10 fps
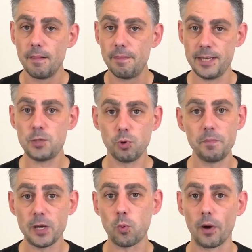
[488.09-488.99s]
This would
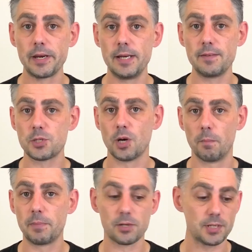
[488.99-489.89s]
be quite near the
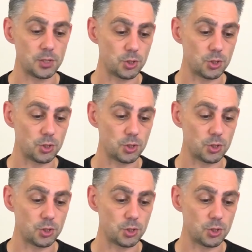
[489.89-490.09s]
top because I